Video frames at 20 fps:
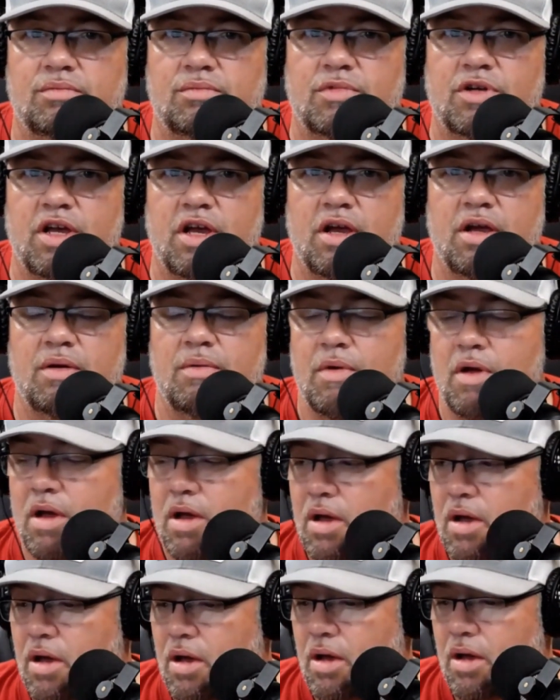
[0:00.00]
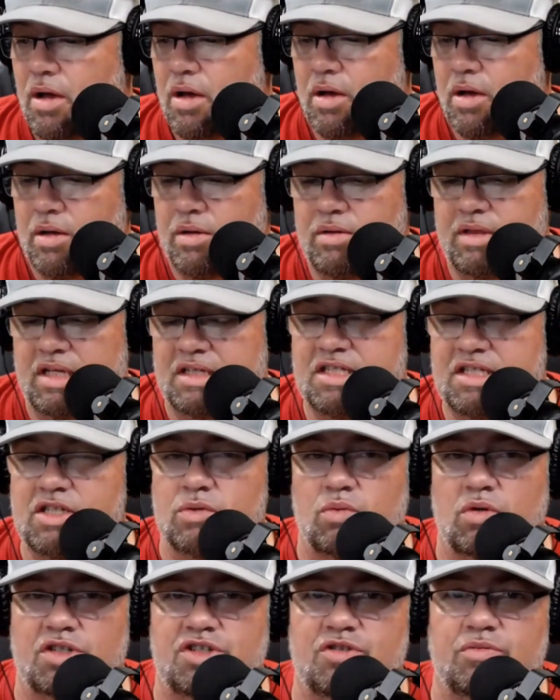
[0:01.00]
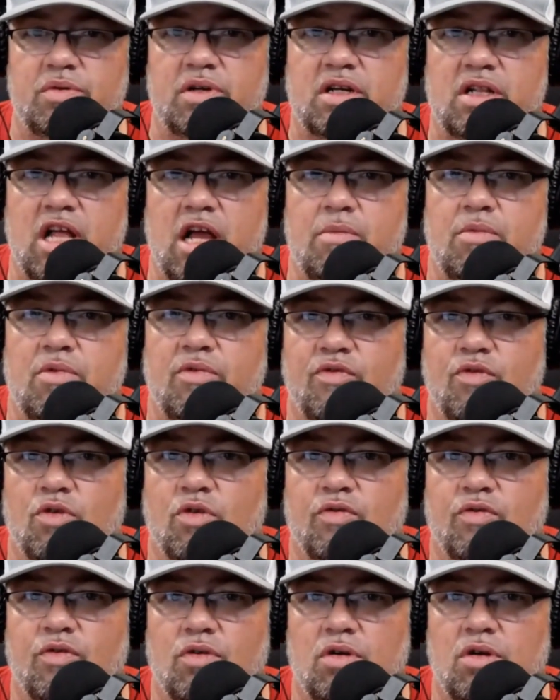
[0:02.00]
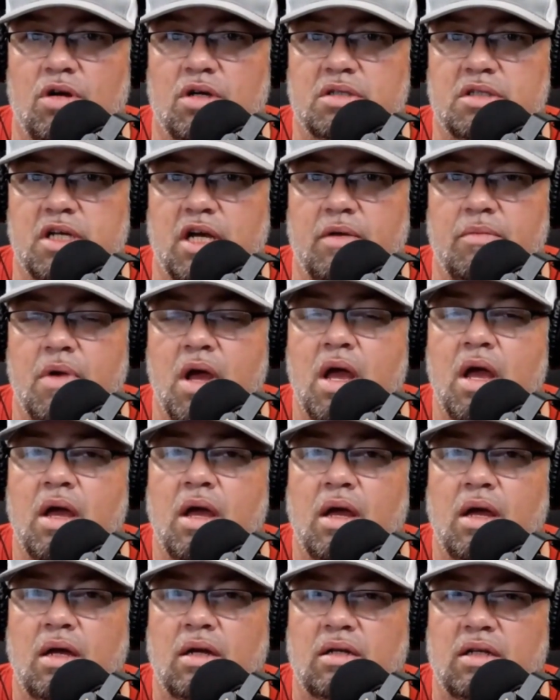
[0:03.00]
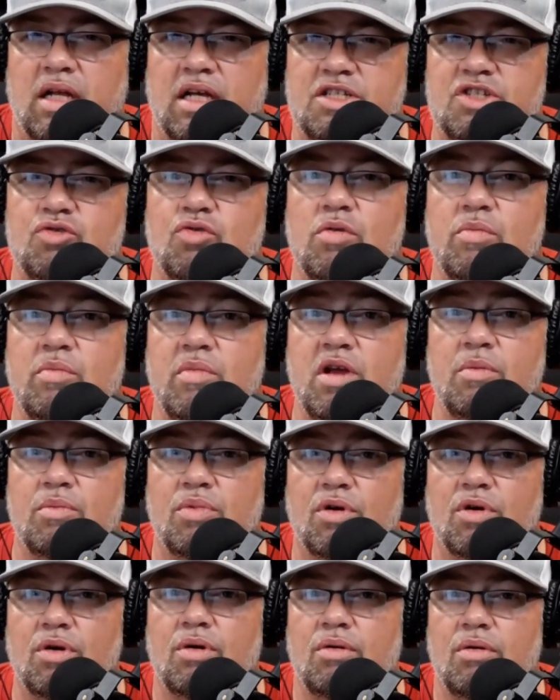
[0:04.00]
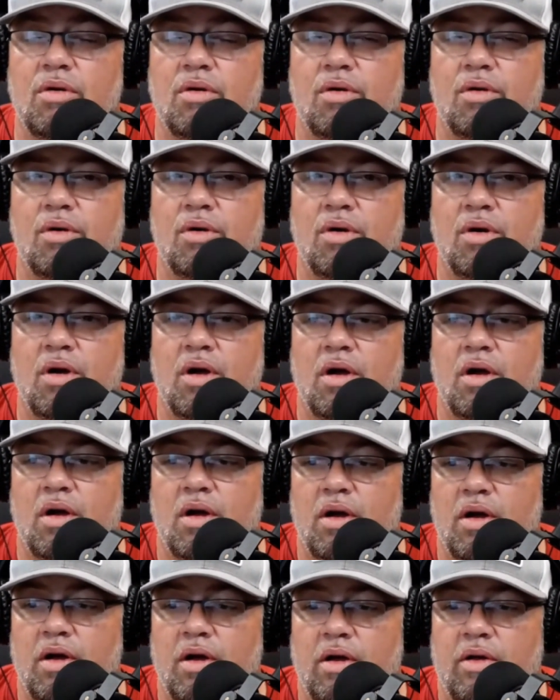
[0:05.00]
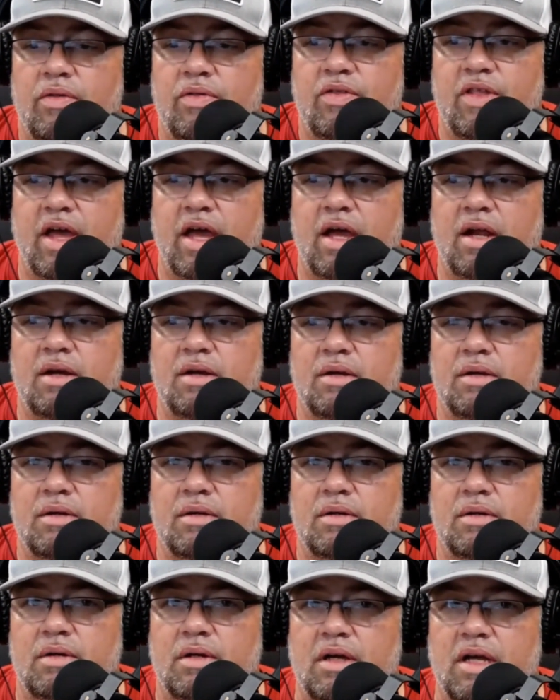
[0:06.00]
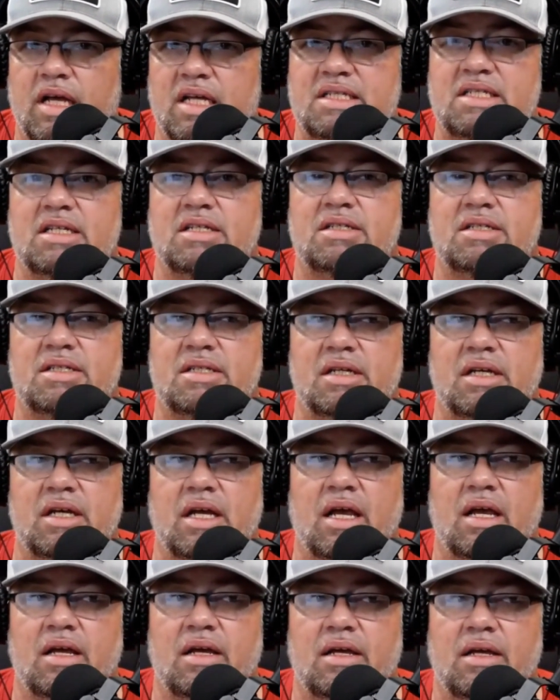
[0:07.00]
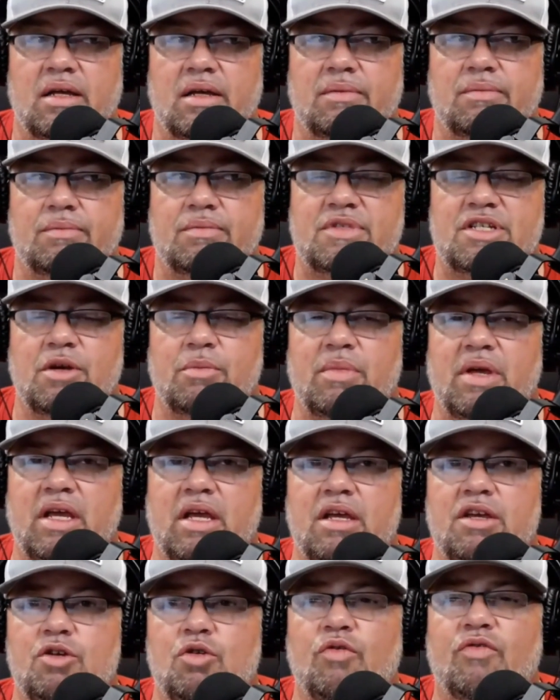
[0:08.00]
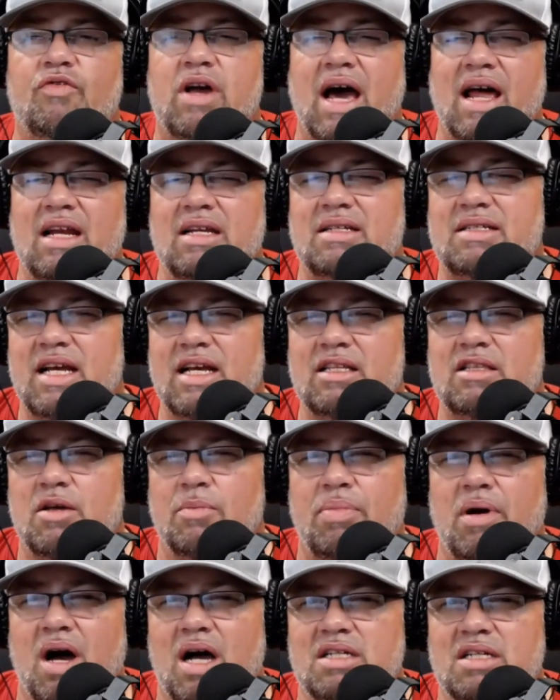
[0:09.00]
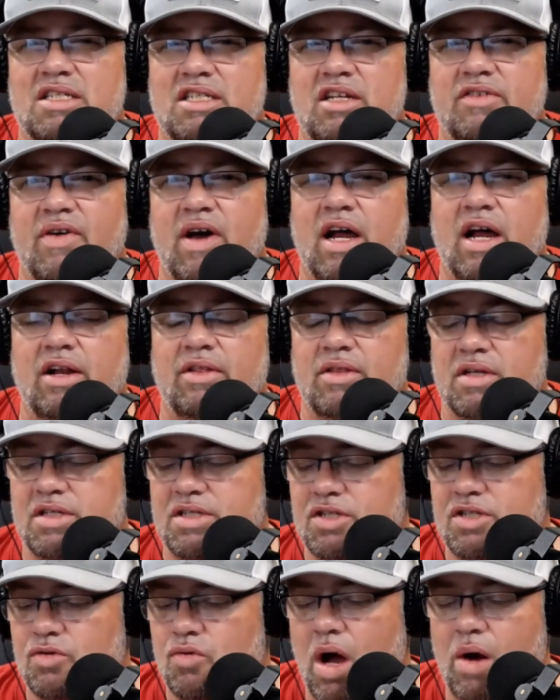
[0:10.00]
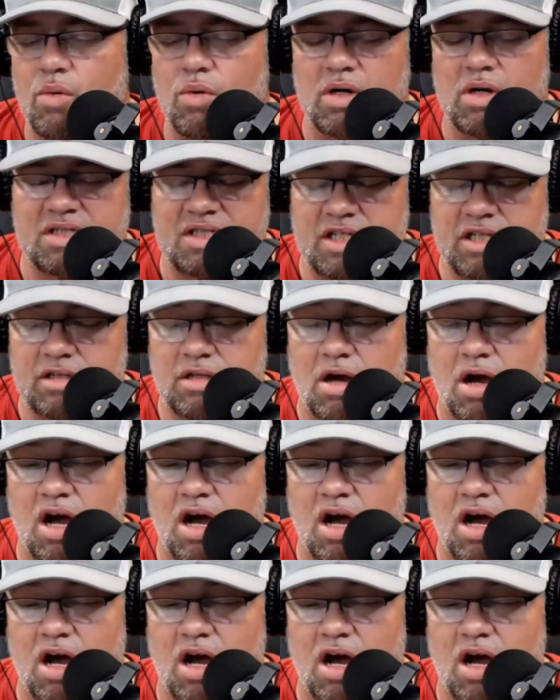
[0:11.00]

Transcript: Okay. This is what you've been clamoring for for a long time. Let's remember that this is, to me, you've got to take the positive out of this. Do I want to see the